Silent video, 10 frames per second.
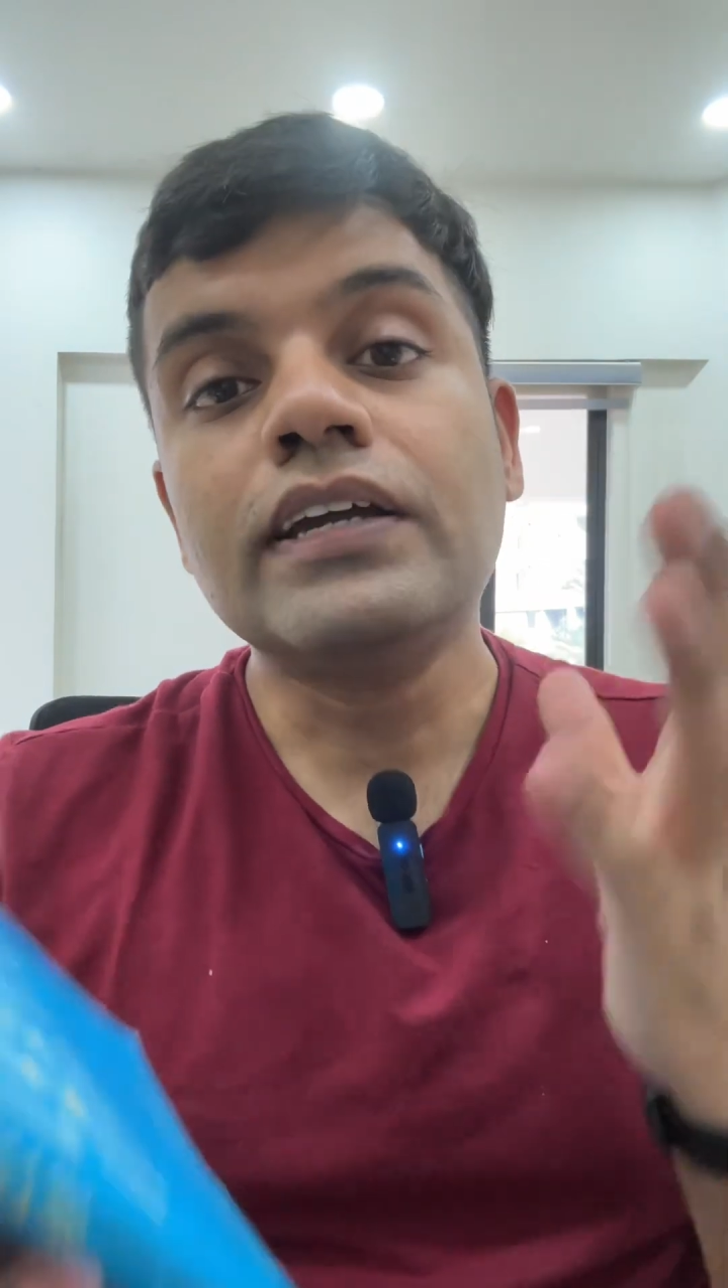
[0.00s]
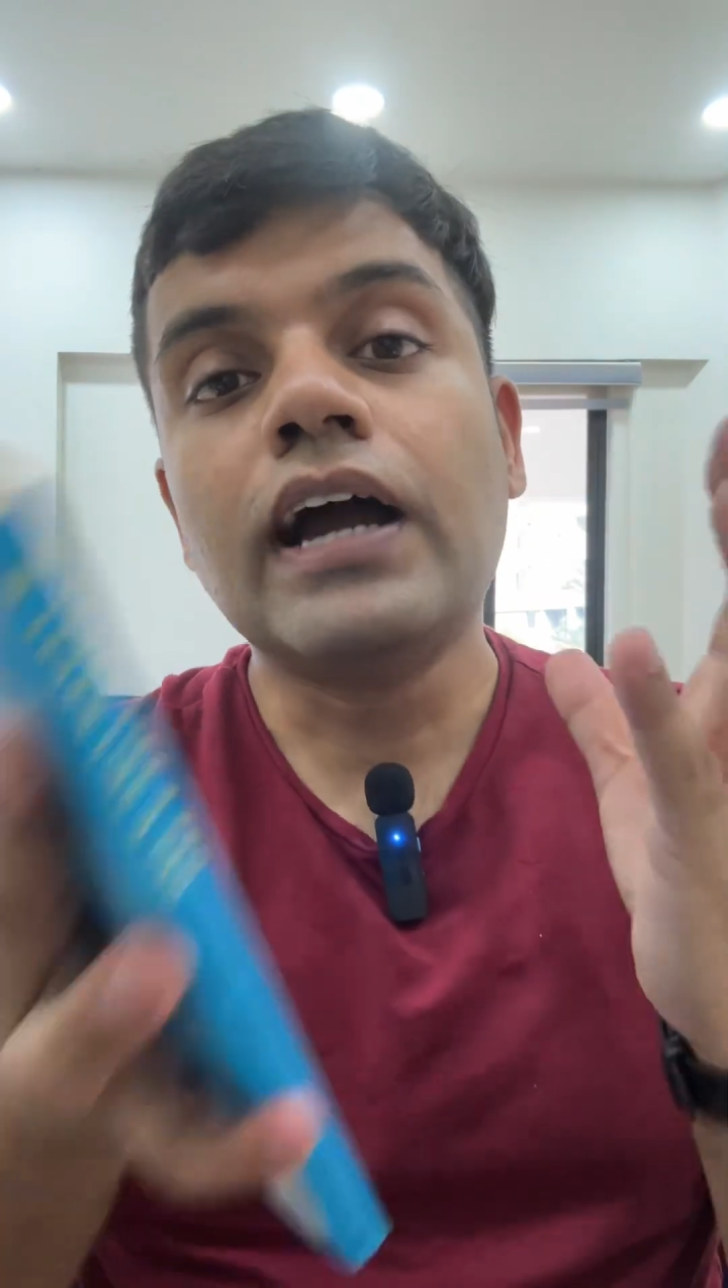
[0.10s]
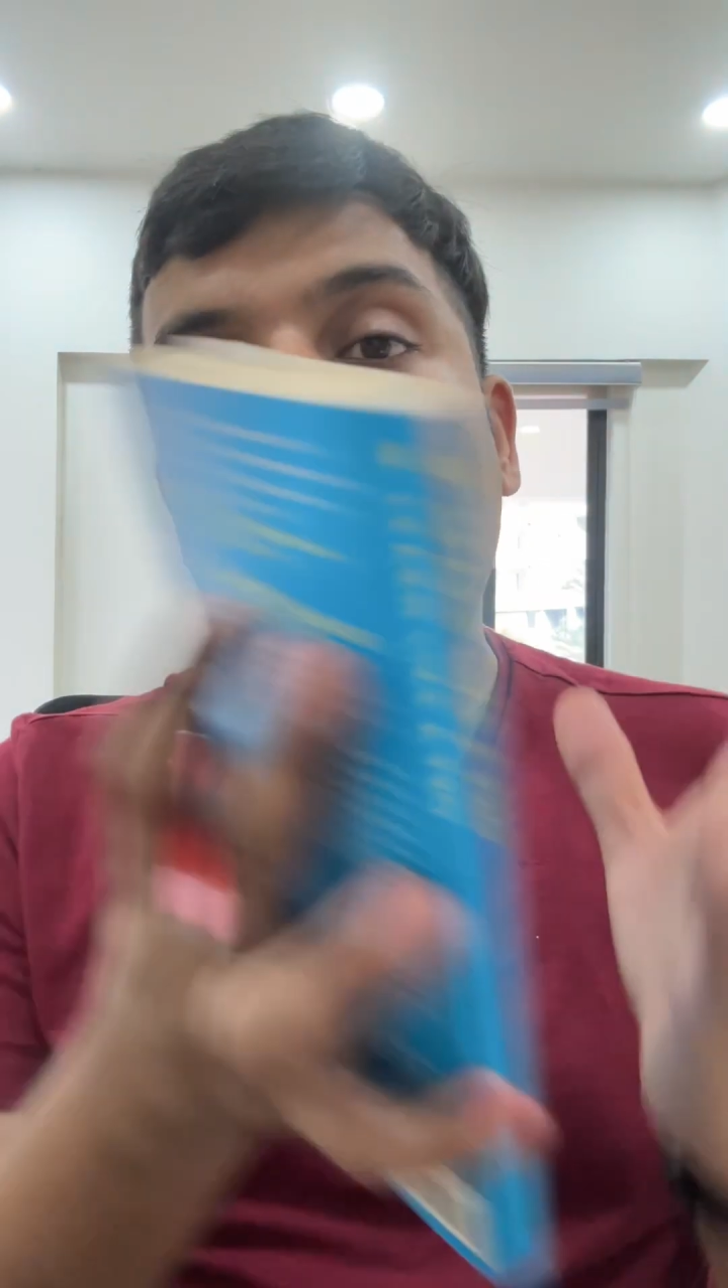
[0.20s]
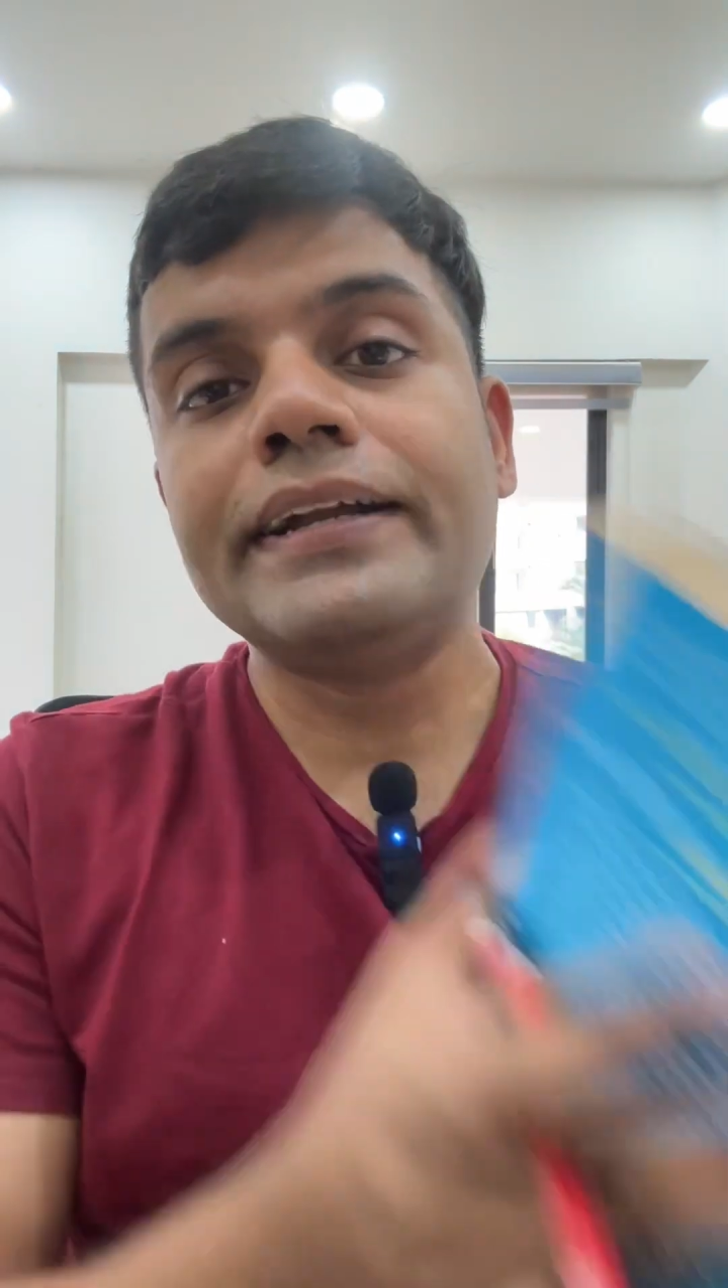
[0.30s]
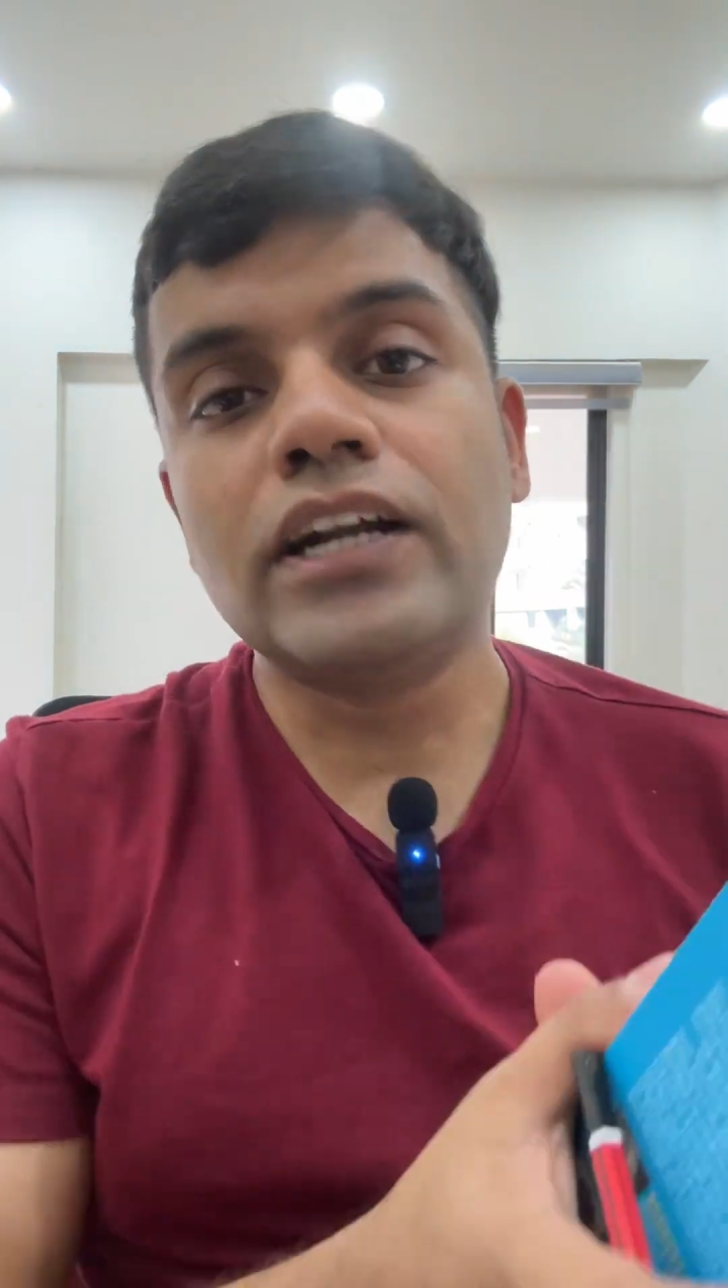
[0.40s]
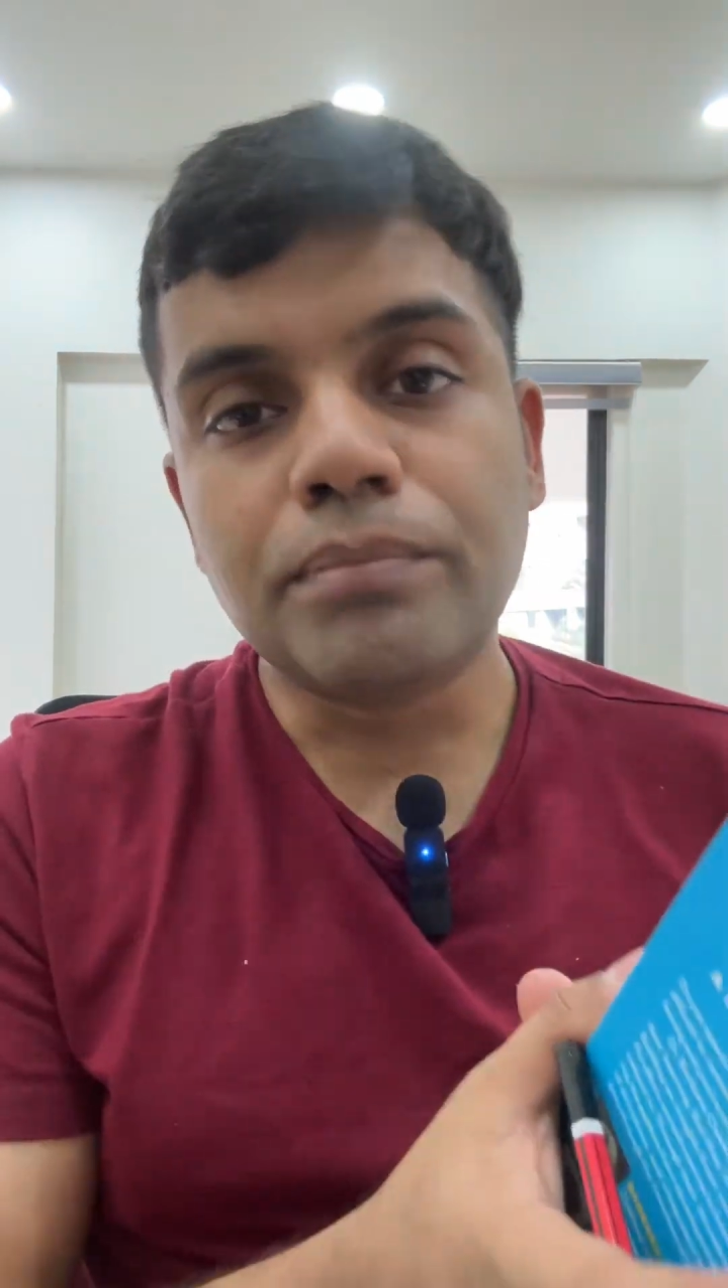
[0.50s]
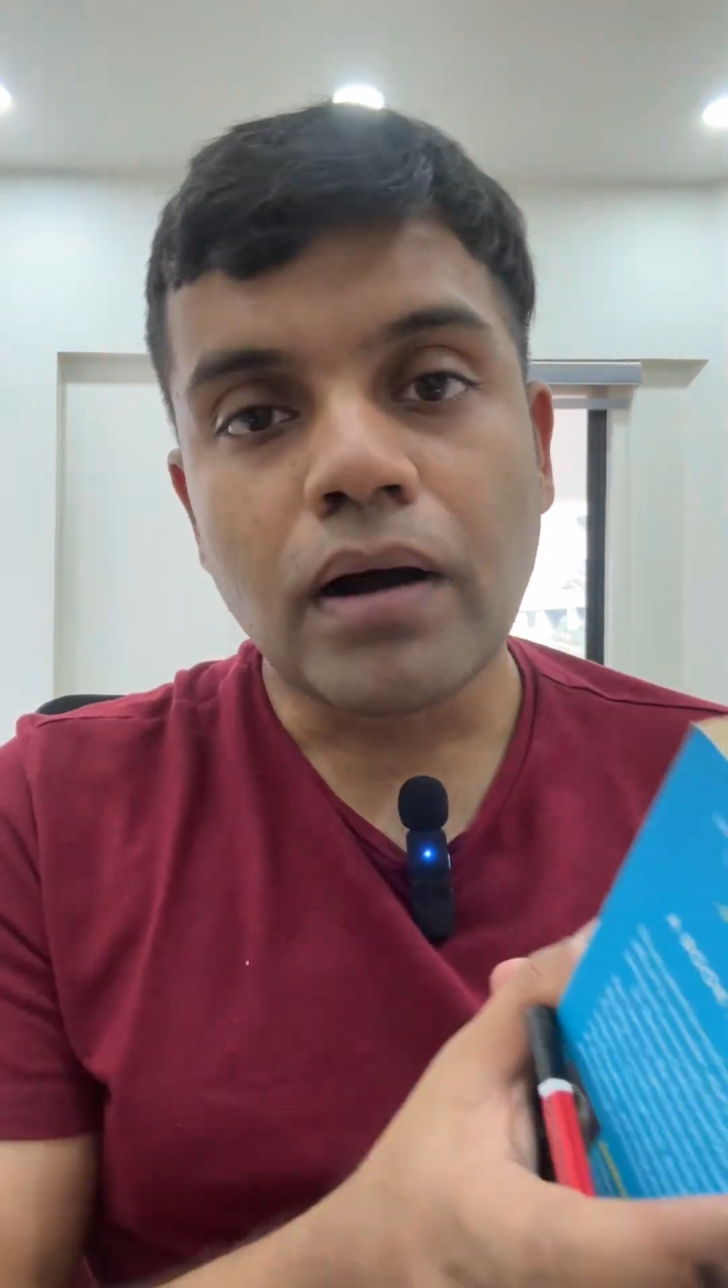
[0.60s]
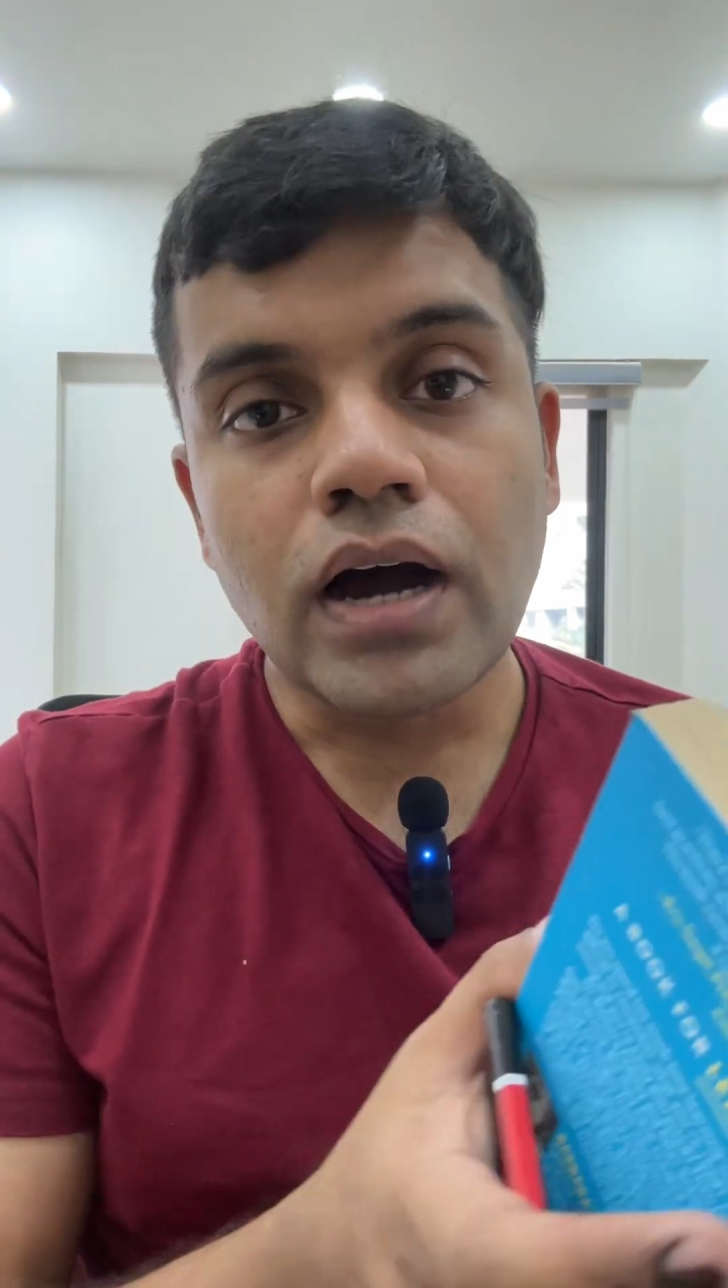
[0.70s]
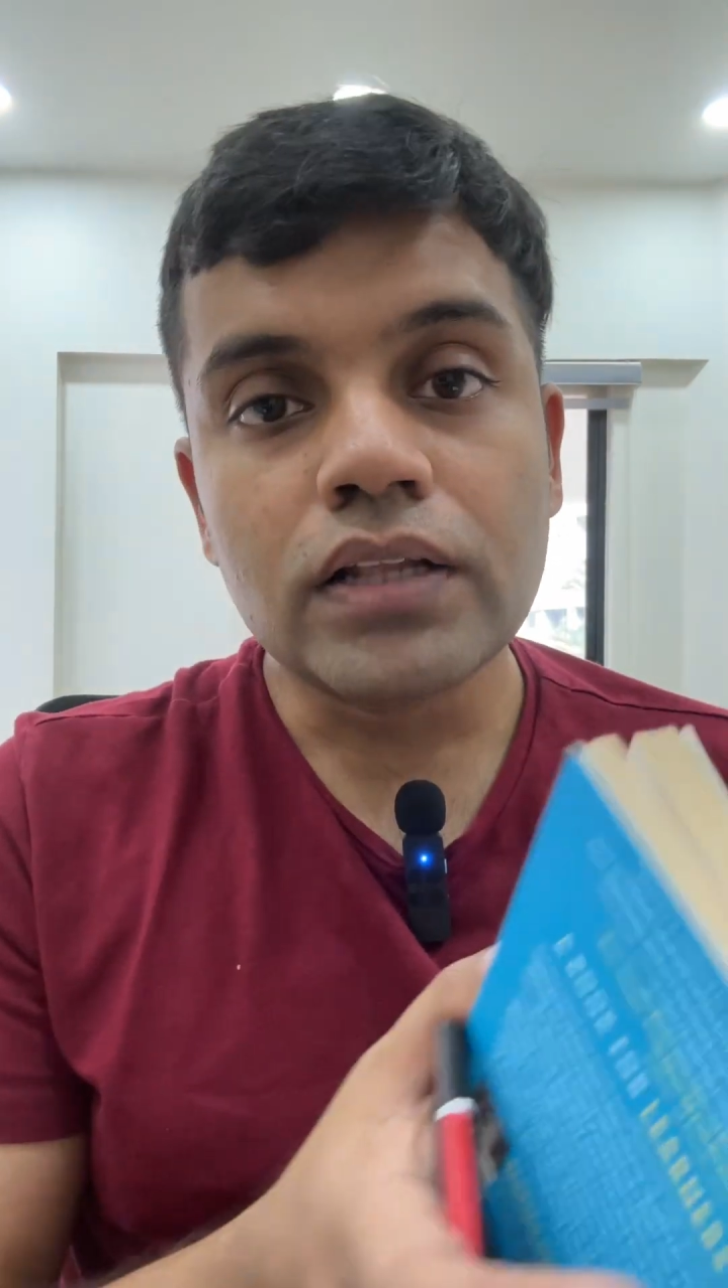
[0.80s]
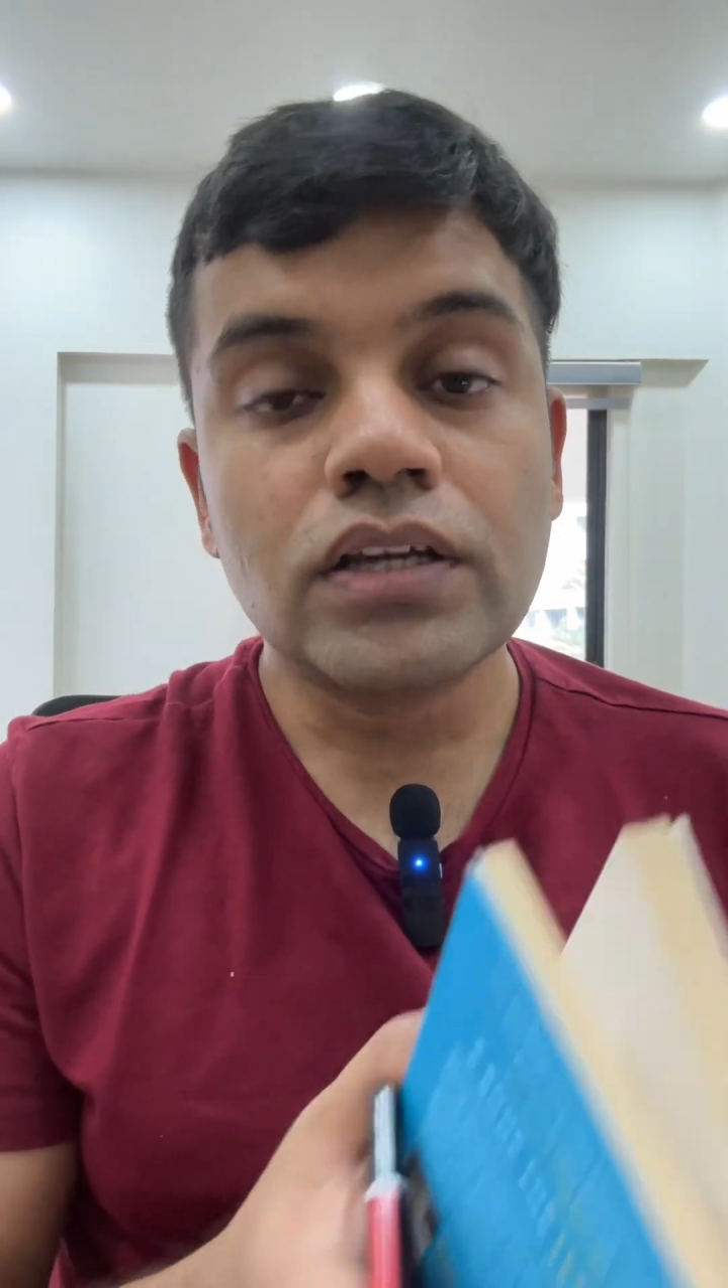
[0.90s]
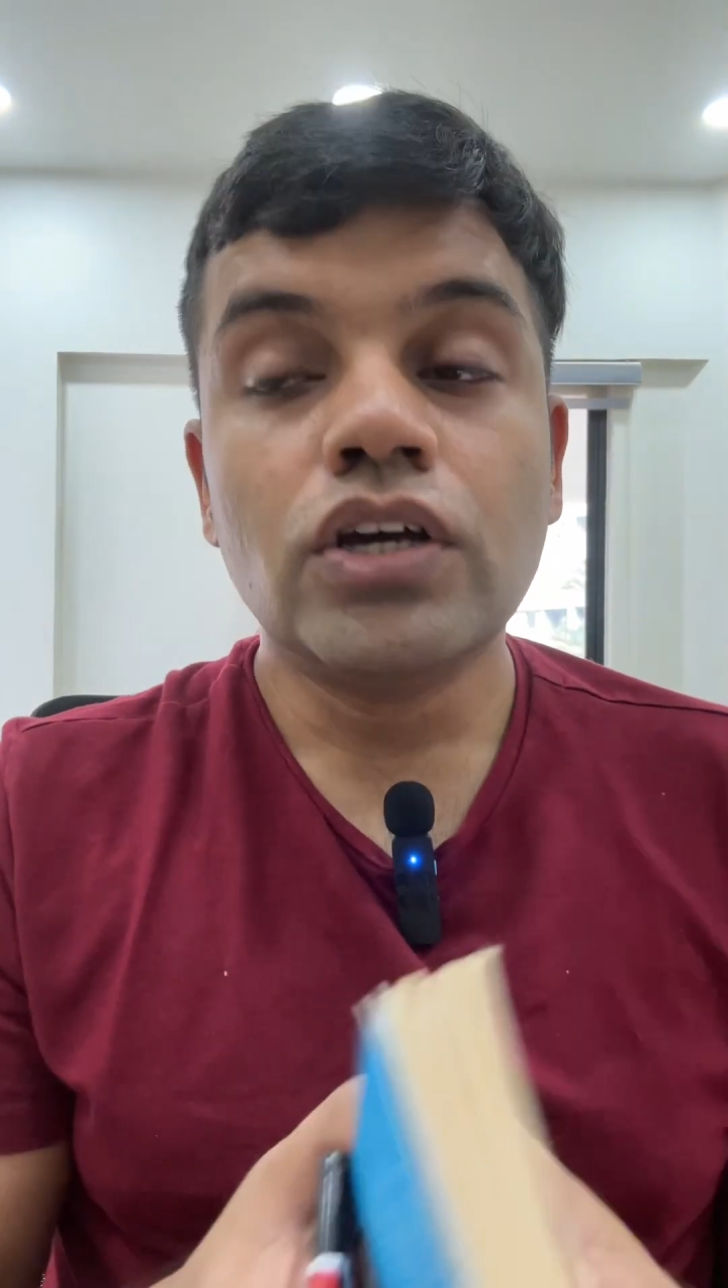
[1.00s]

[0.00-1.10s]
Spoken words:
guided path,